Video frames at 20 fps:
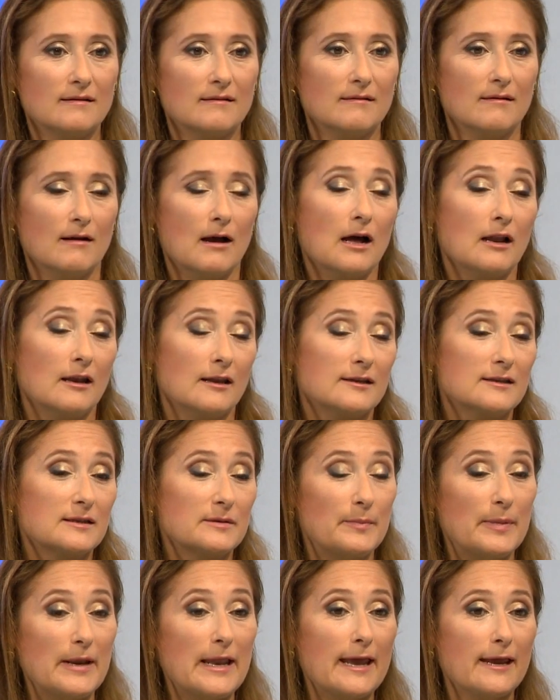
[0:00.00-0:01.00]
I'll
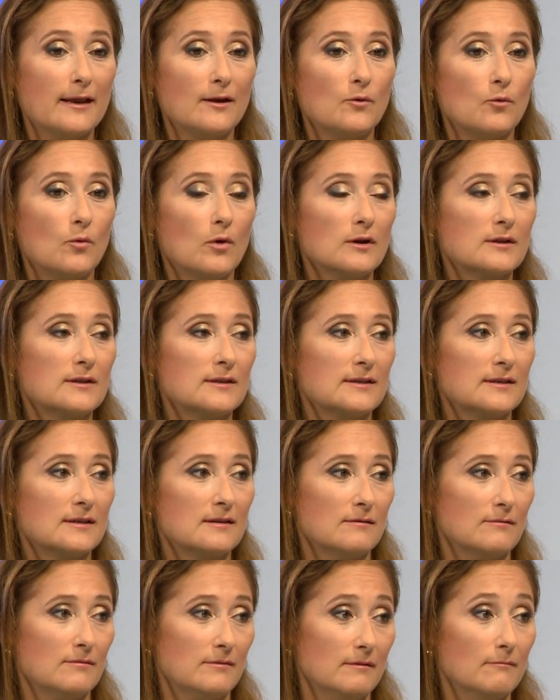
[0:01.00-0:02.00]
explain
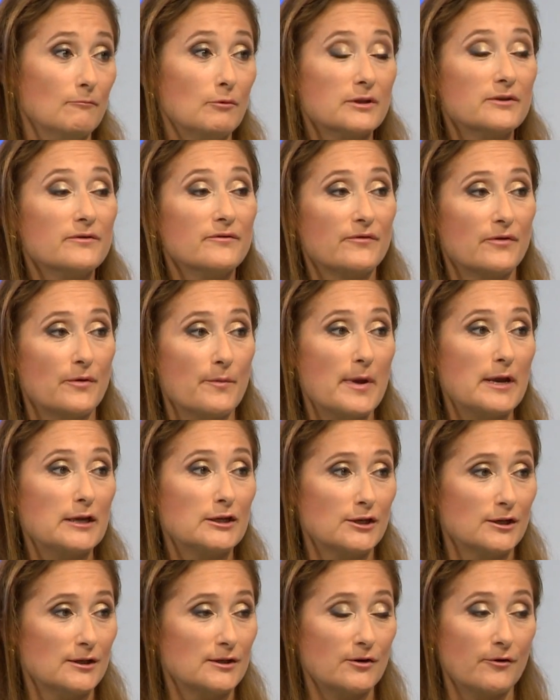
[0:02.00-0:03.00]
what
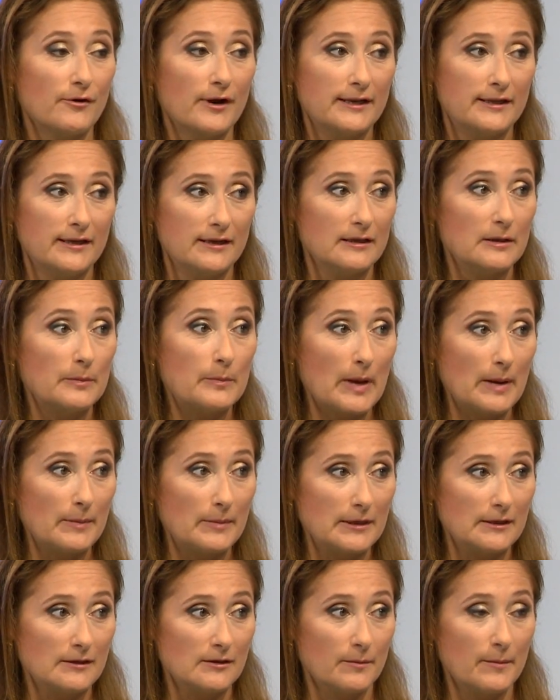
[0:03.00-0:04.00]
information is already in the
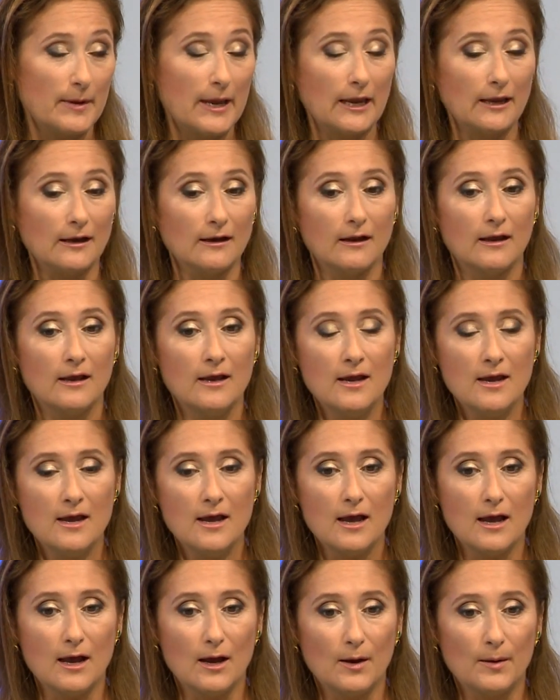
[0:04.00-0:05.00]
public domain.
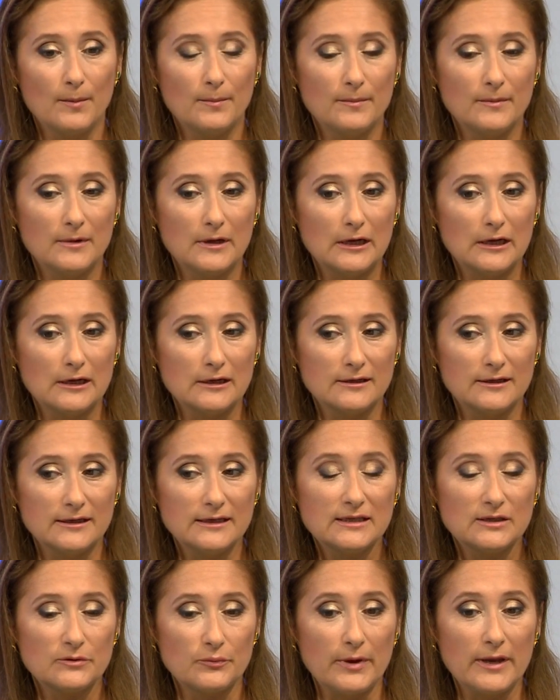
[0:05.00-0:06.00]

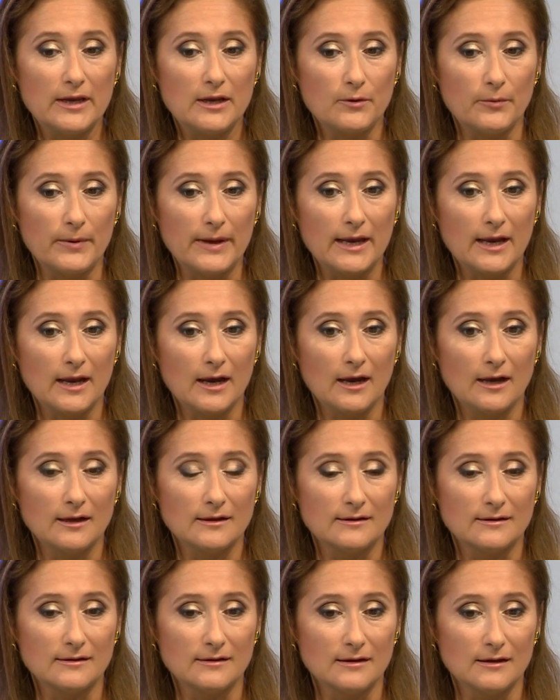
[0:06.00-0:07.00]
This week we
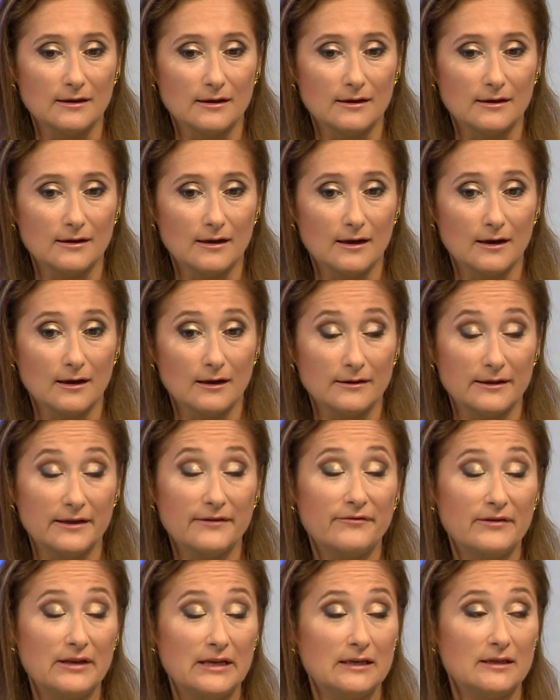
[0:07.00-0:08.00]
had
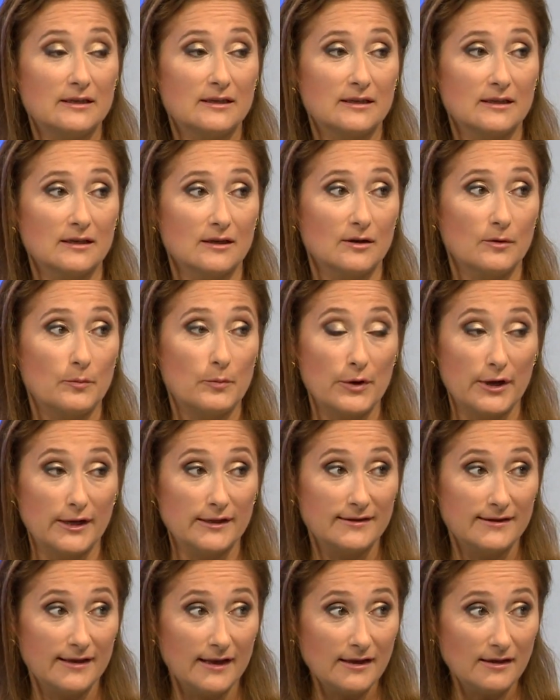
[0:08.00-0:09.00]
Daphne's
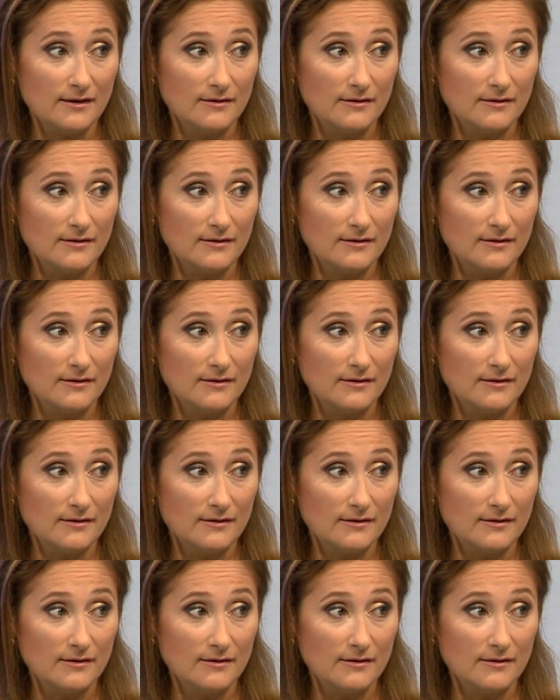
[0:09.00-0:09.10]
birthday,